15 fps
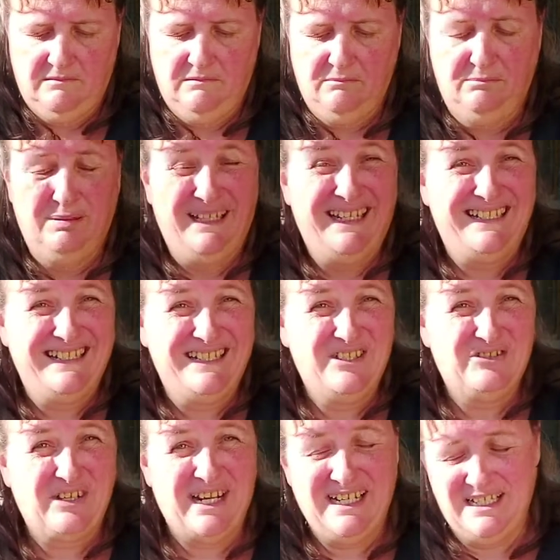plant it
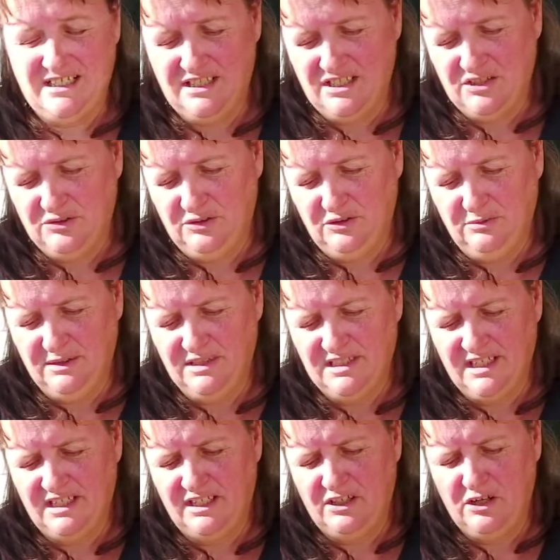straight into the soil where it's
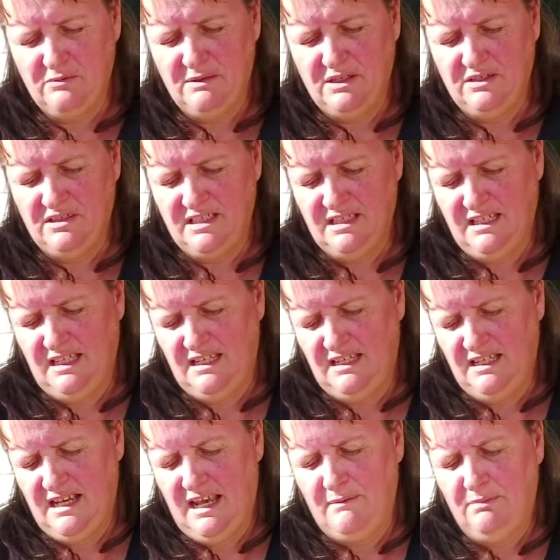going to go, because the
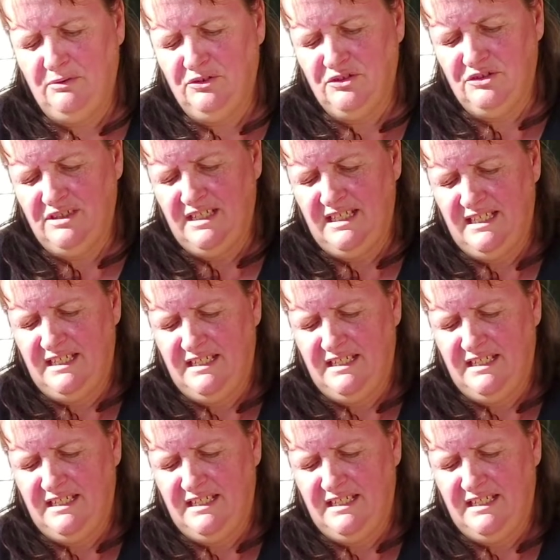apple tree